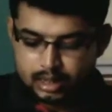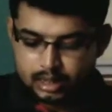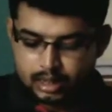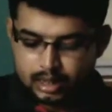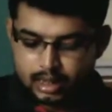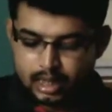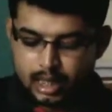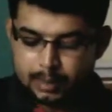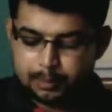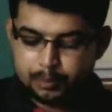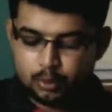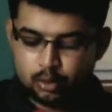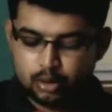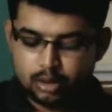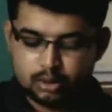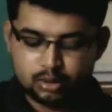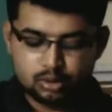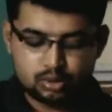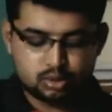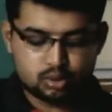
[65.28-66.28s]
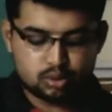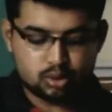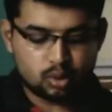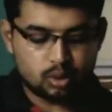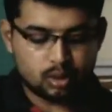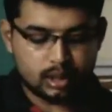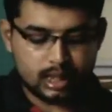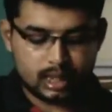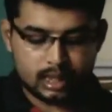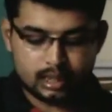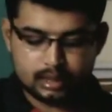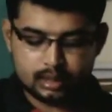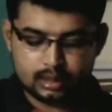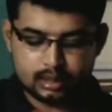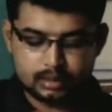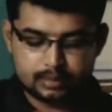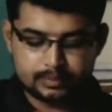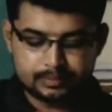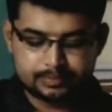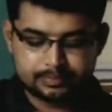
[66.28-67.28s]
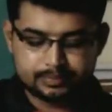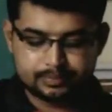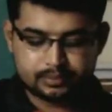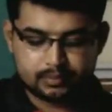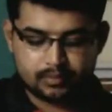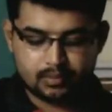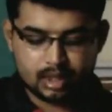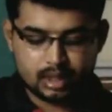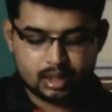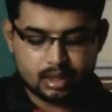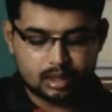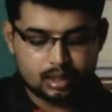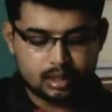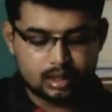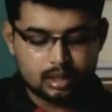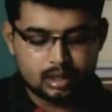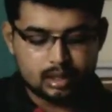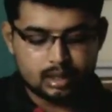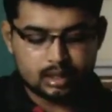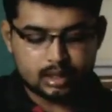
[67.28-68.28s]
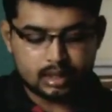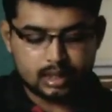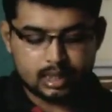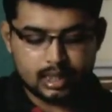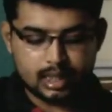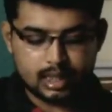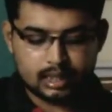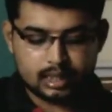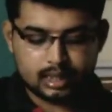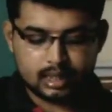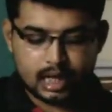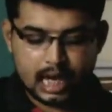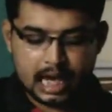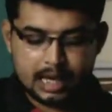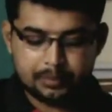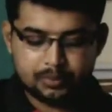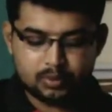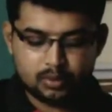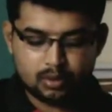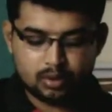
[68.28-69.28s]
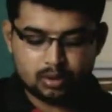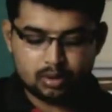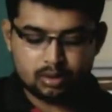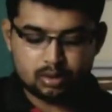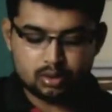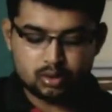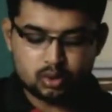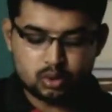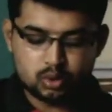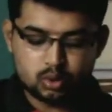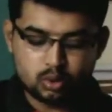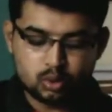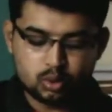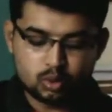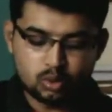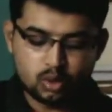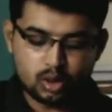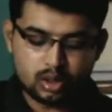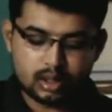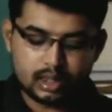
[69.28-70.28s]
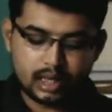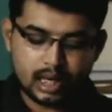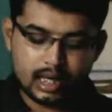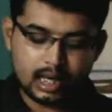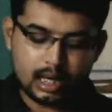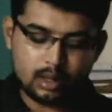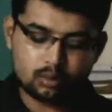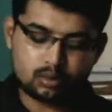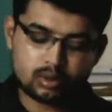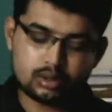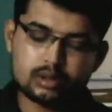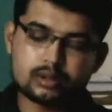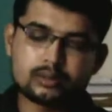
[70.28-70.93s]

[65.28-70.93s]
They produce so that their type do not die out.